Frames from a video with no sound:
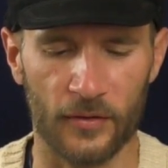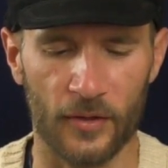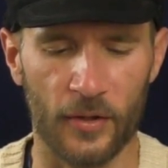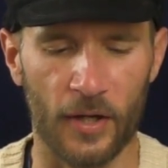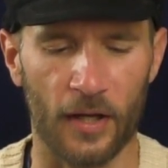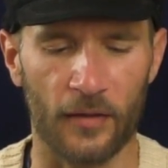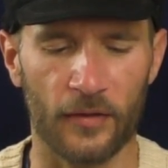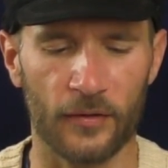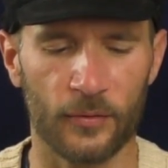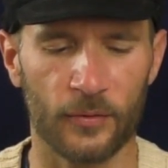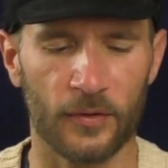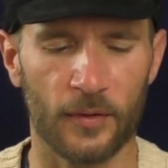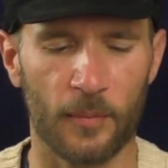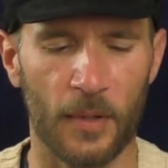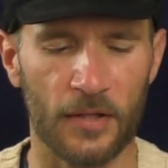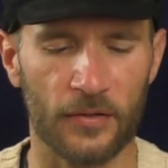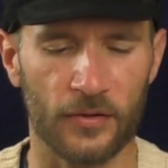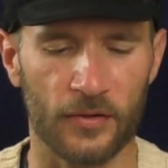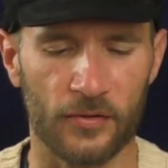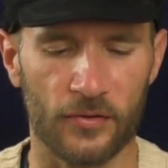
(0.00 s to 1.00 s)
Oh, yeah, this was a
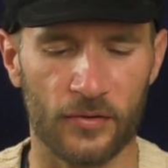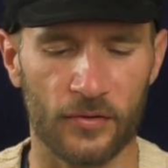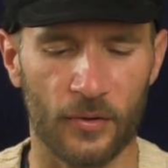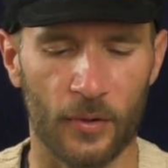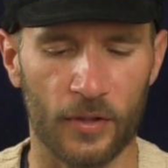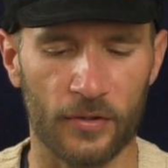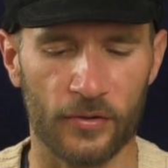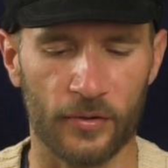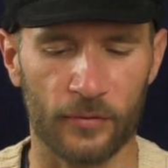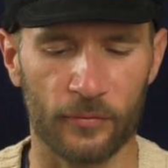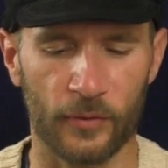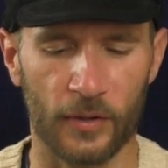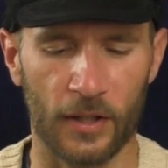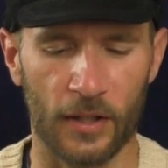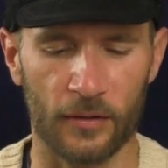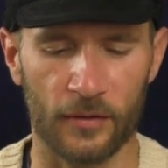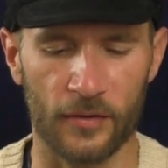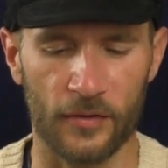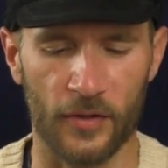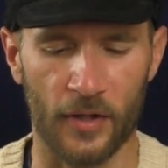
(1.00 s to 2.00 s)
message, so I shouldn't read
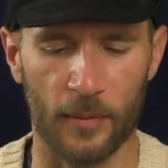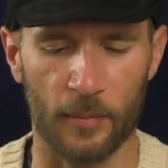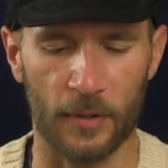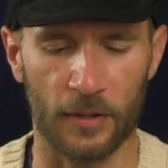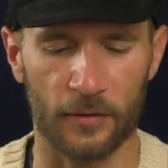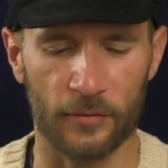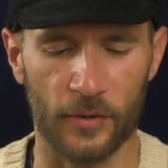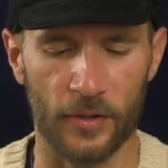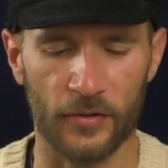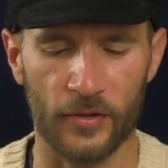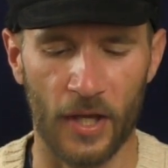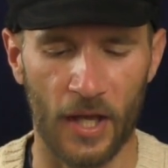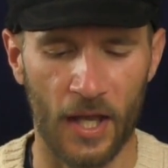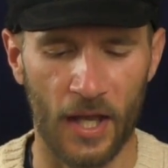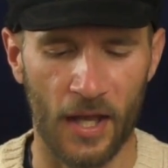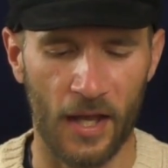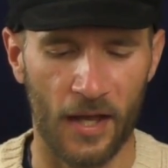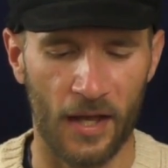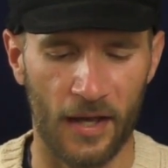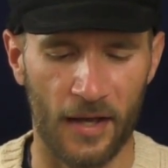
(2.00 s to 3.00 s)
out his Hotmail address.
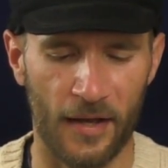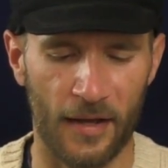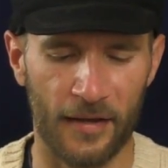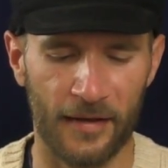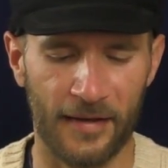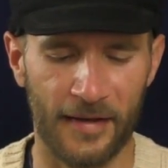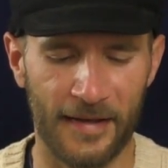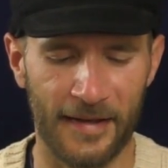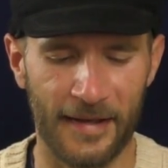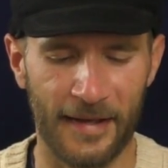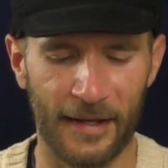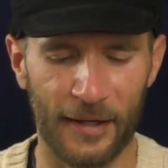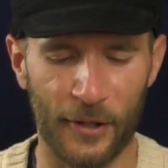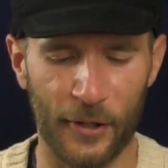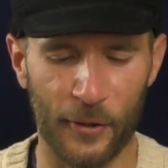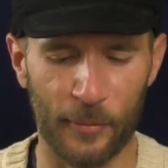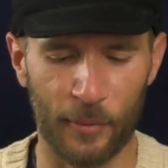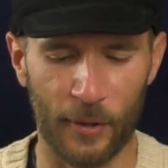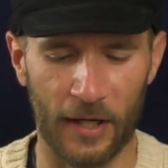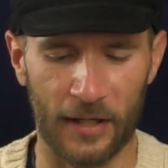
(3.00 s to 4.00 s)
Uh,
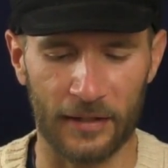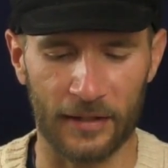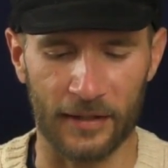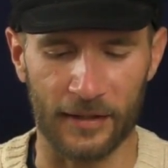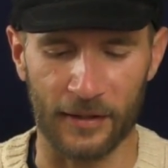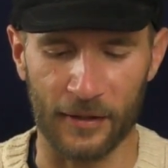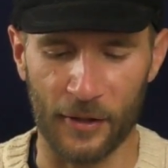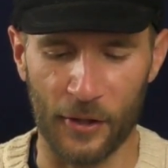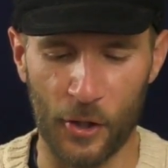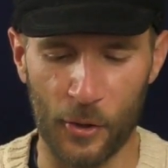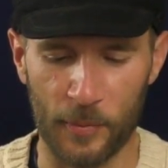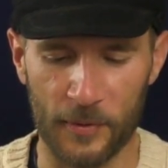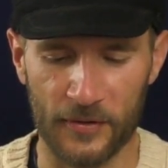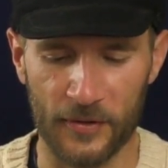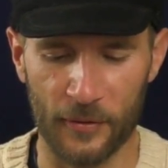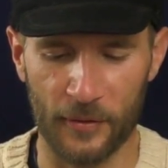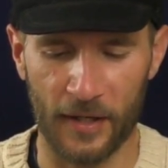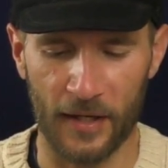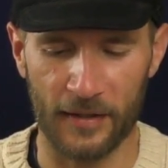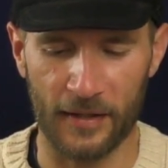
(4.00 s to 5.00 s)
hello, Bradley. Hope it's
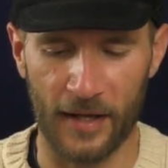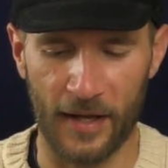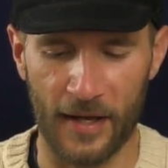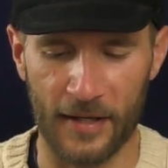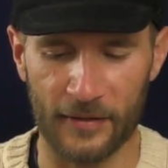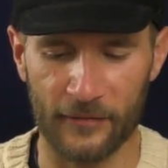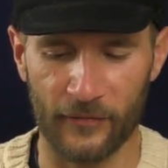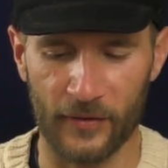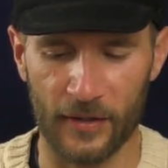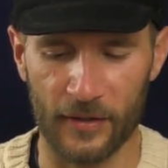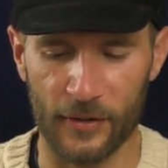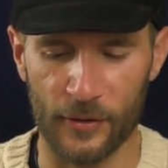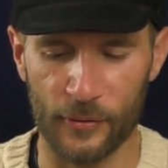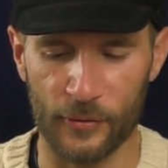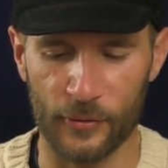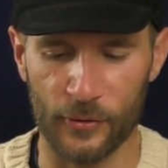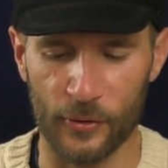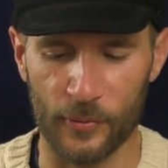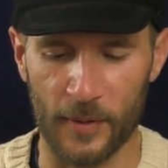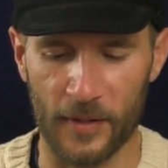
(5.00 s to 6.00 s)
okay to ask via
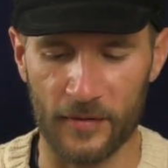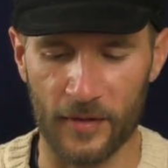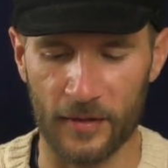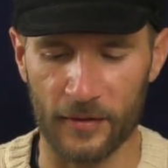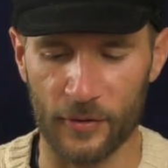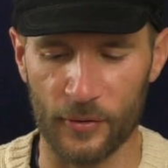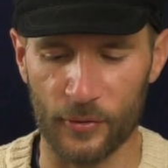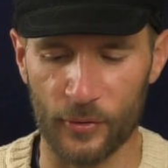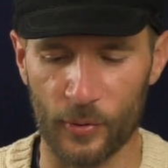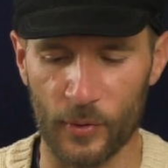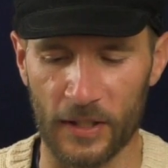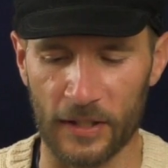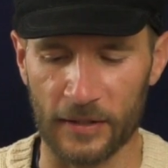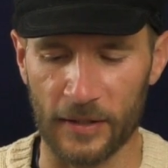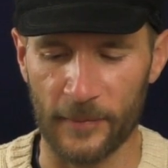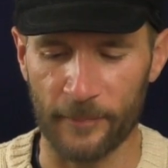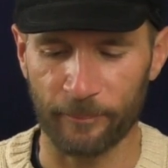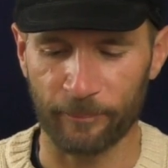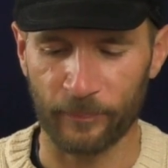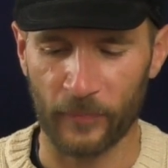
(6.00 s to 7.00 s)
YouTube as I don't tweet.
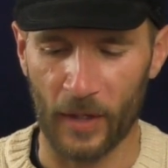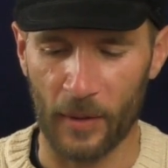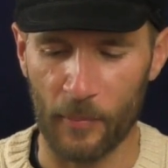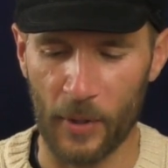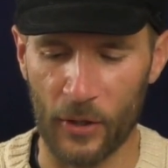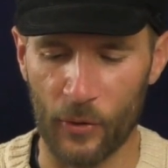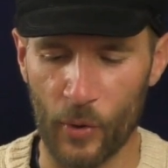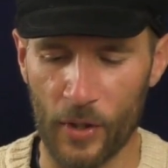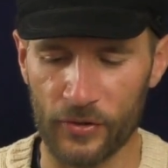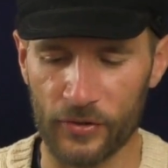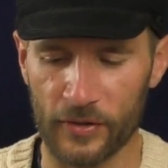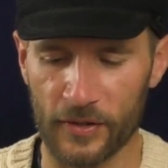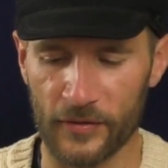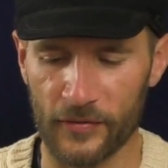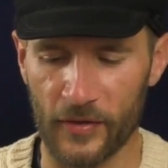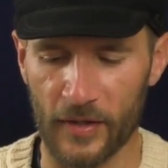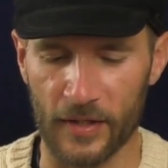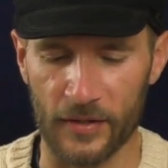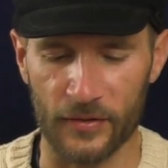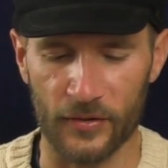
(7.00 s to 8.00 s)
My question is
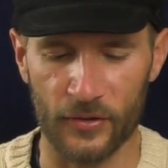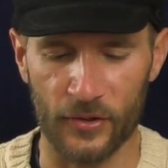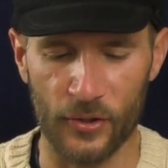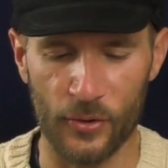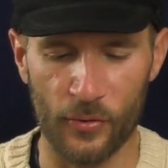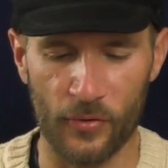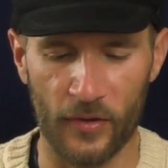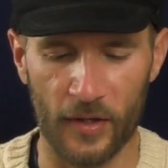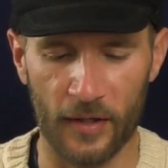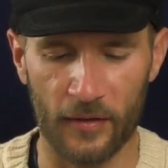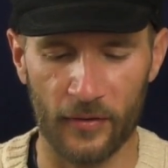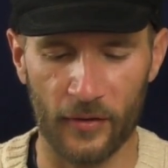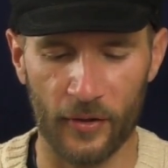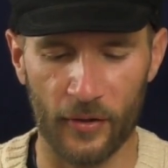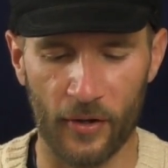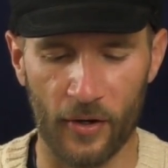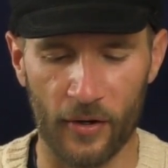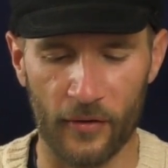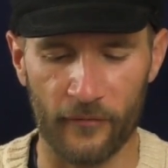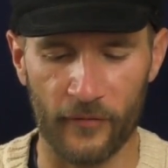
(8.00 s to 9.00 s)
this Do you think
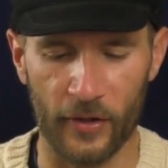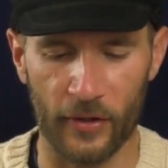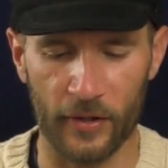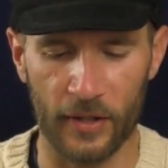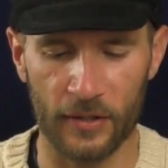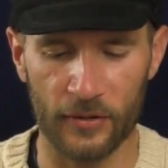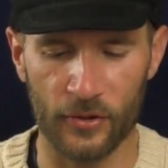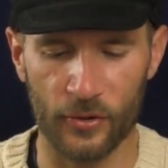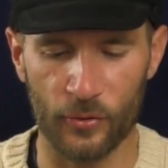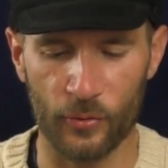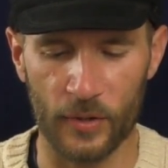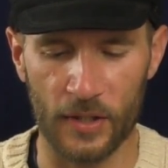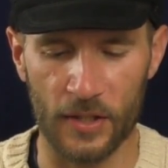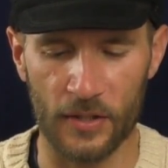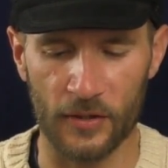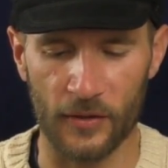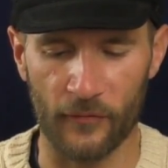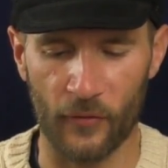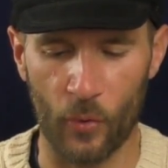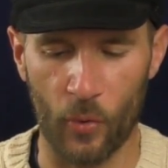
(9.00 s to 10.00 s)
there are varying
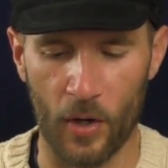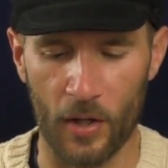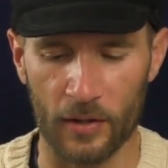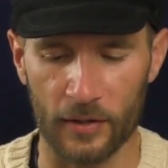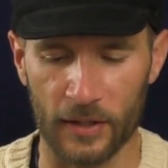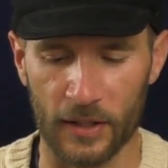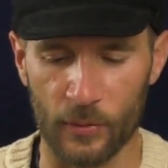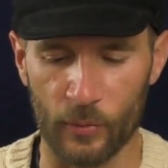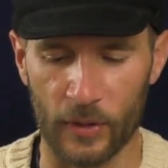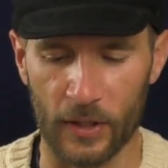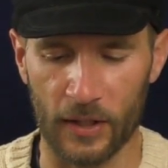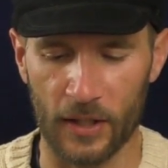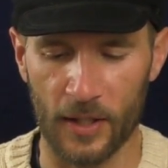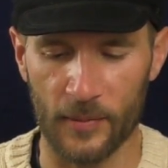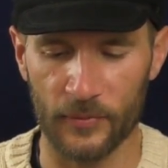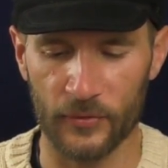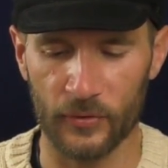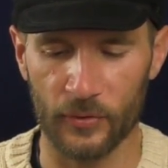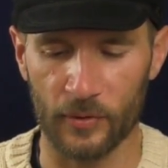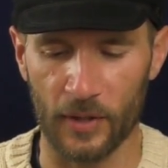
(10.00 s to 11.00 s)
degrees of quality when it
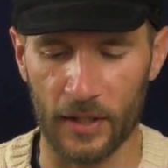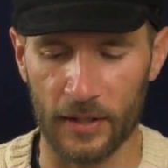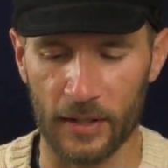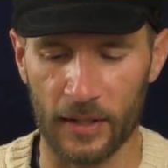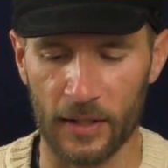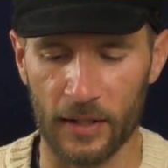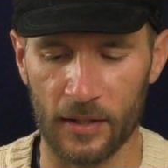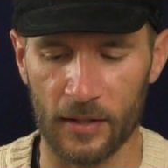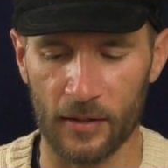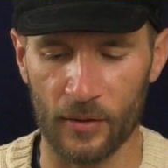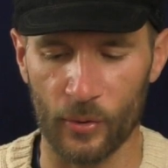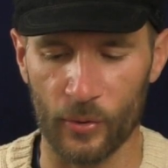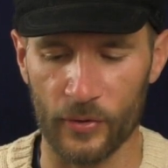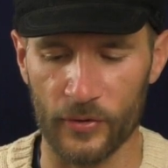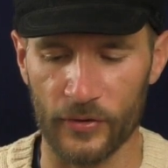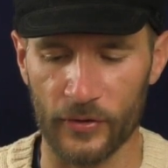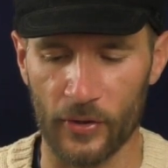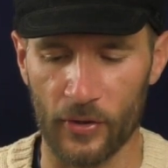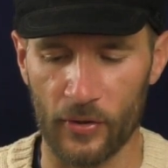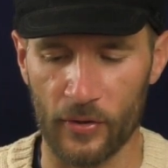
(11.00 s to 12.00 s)
comes to Latakia, or
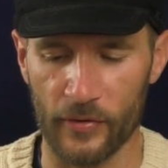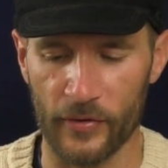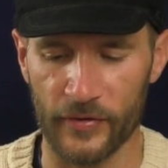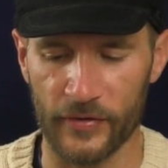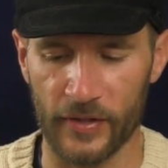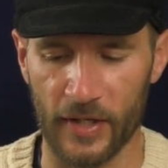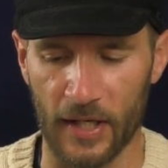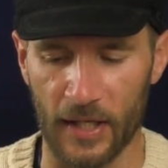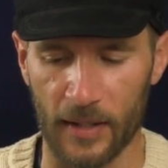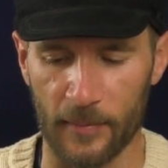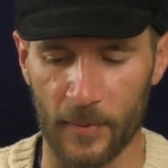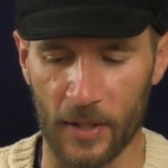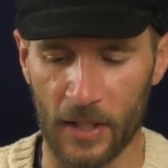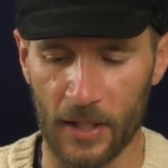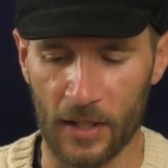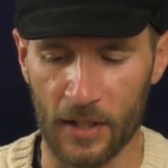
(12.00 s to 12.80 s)
is it all the same?